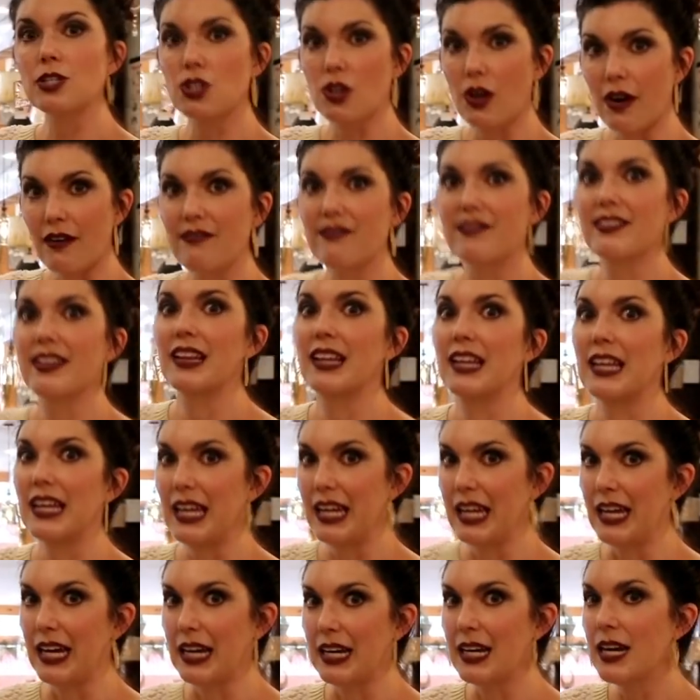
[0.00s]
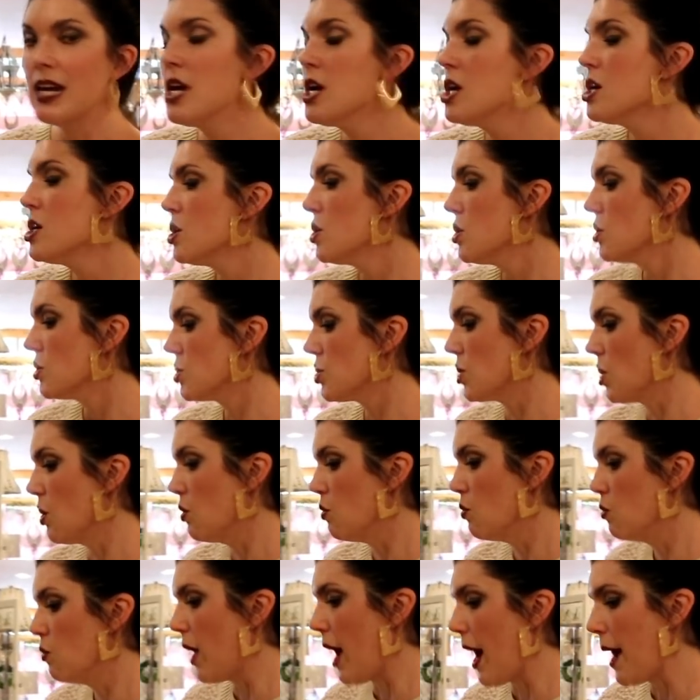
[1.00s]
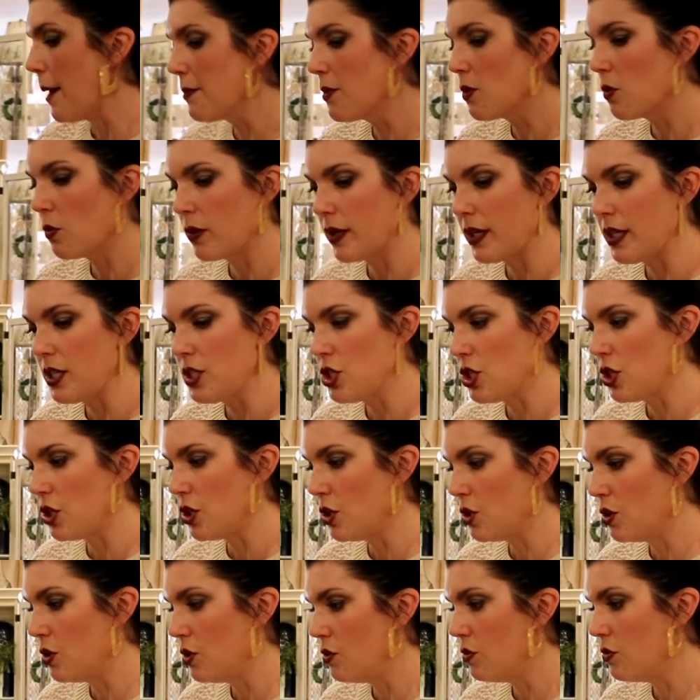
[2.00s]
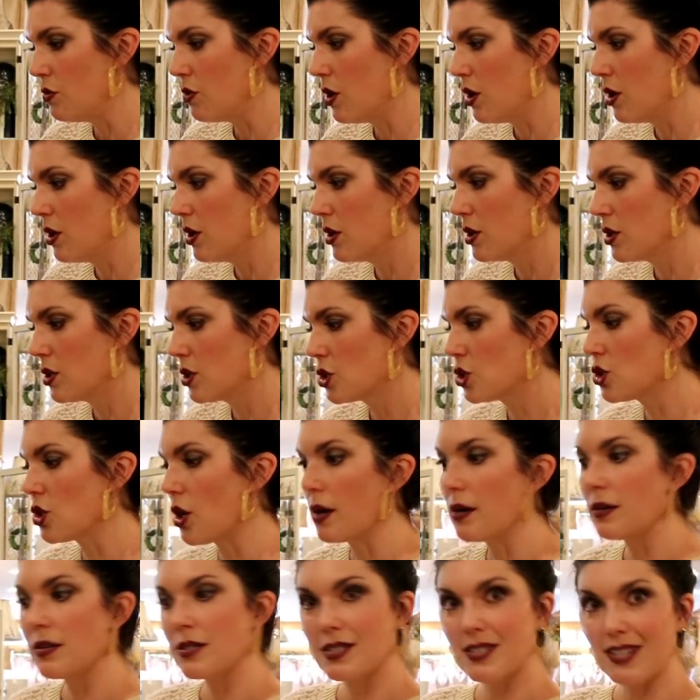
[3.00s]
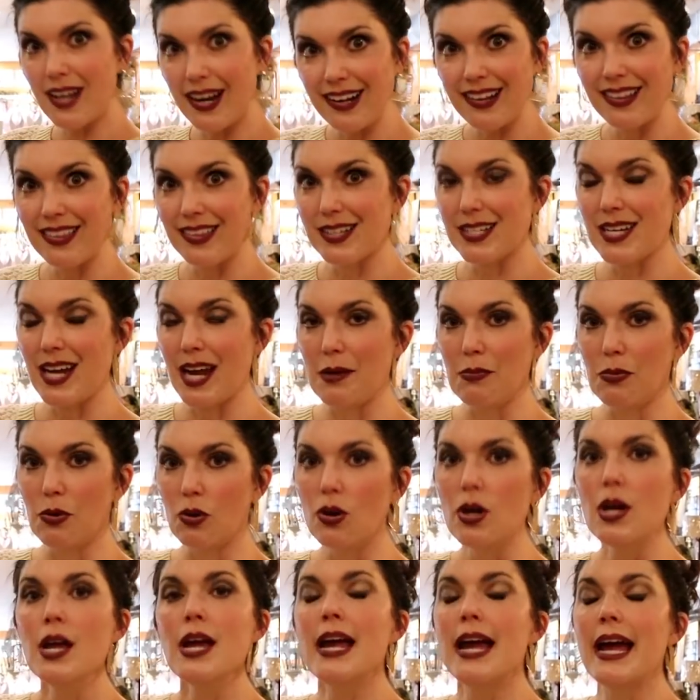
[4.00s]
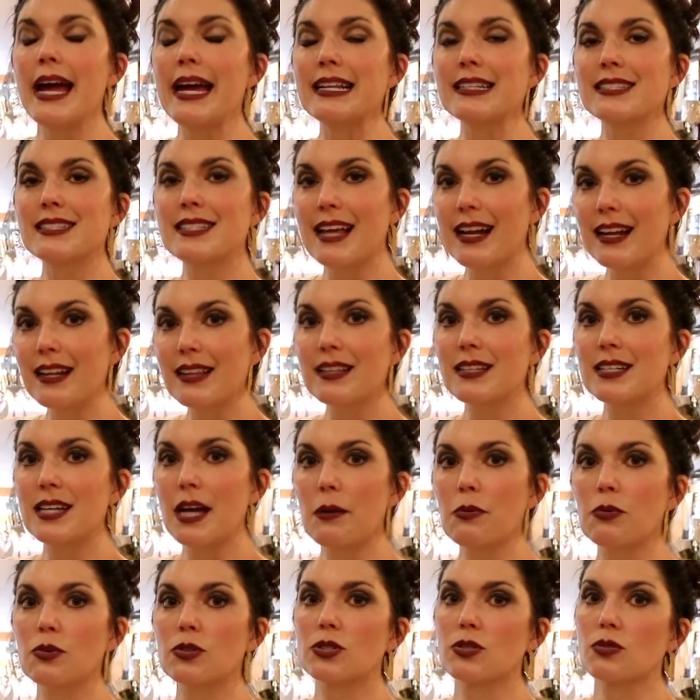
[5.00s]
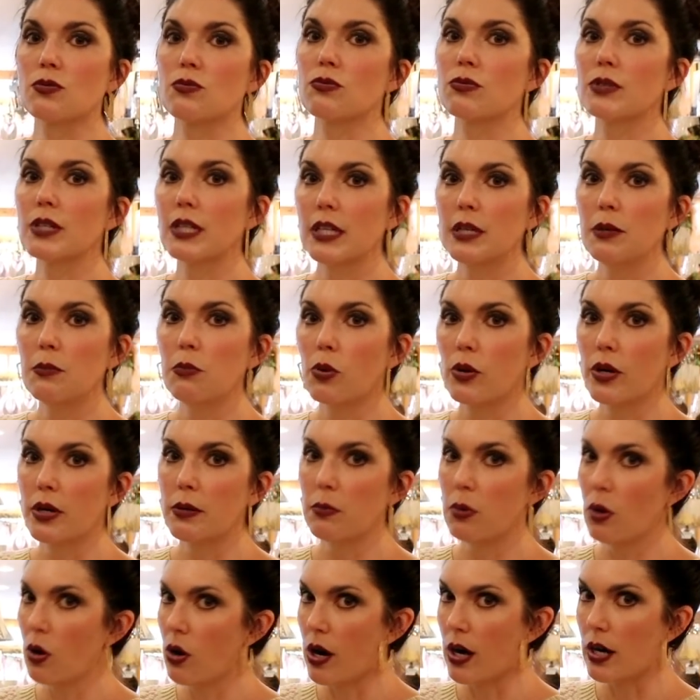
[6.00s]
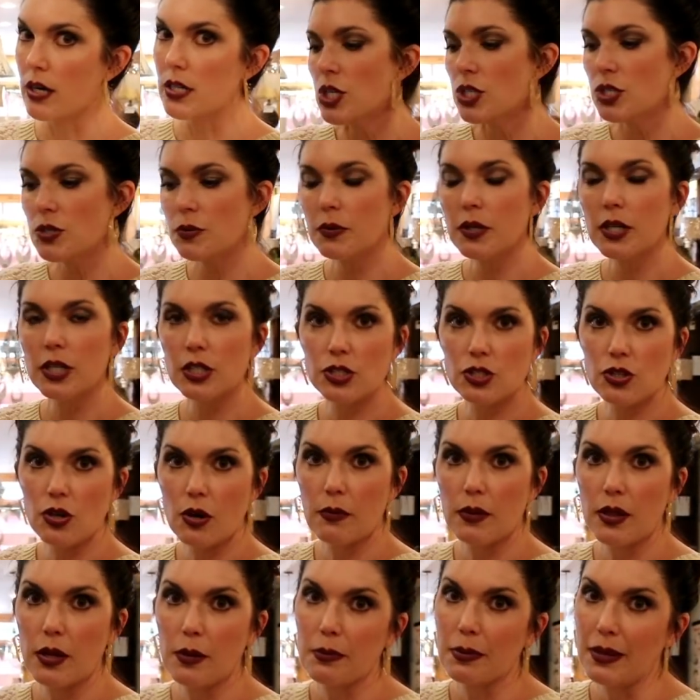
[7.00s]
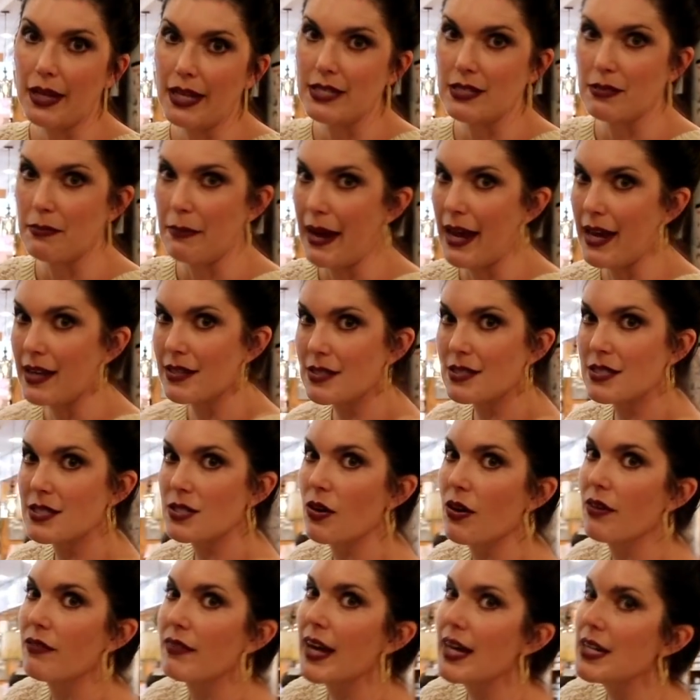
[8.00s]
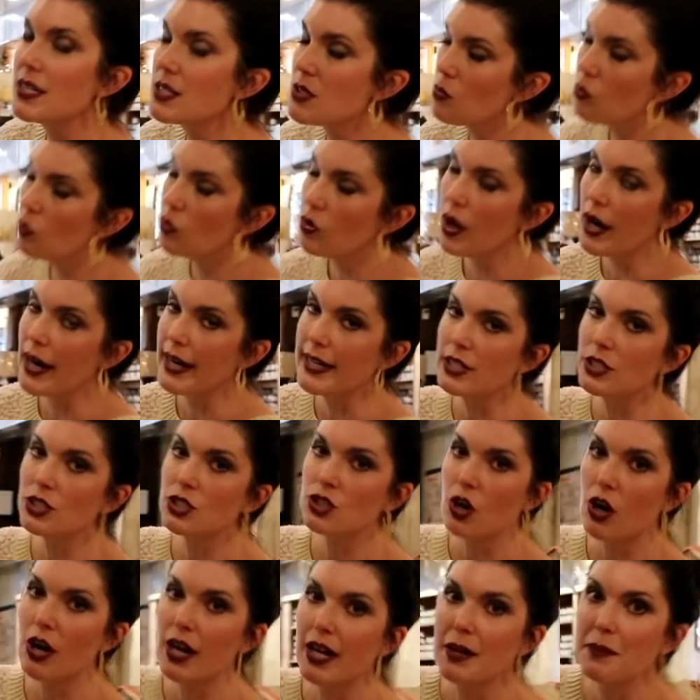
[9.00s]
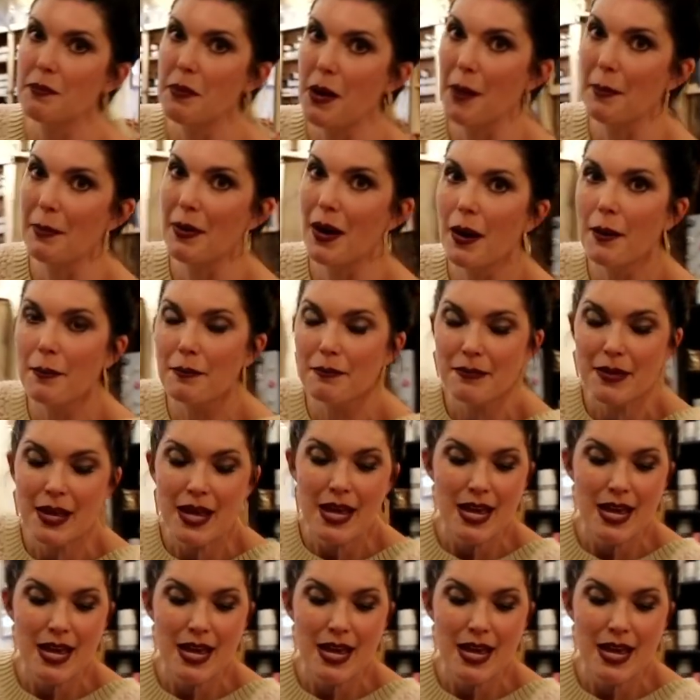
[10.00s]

to start filling in. So I'm going to start setting the table. And setting the table is a really important part. So we're gonna start with our placemats. So I've got some white Charlie Pom Pom